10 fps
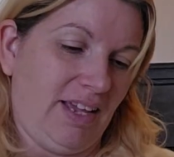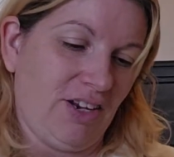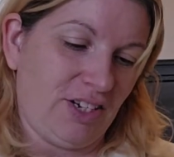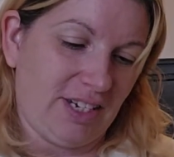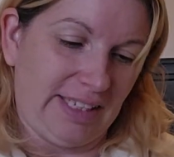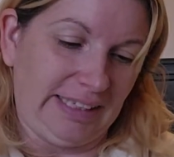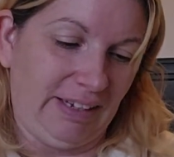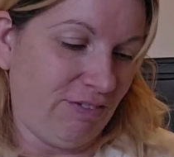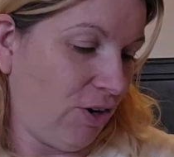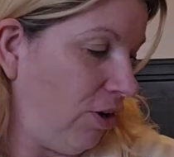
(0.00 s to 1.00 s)
I'll just
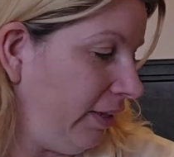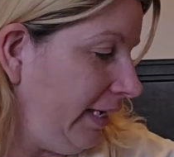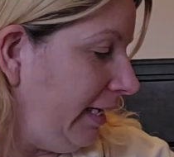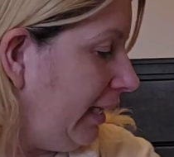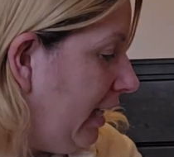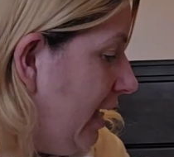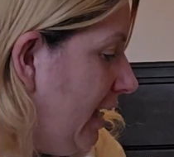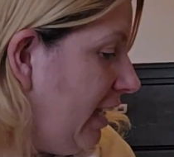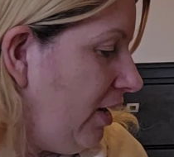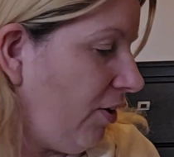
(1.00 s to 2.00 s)
leave it all in
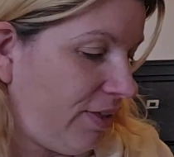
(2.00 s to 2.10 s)
here.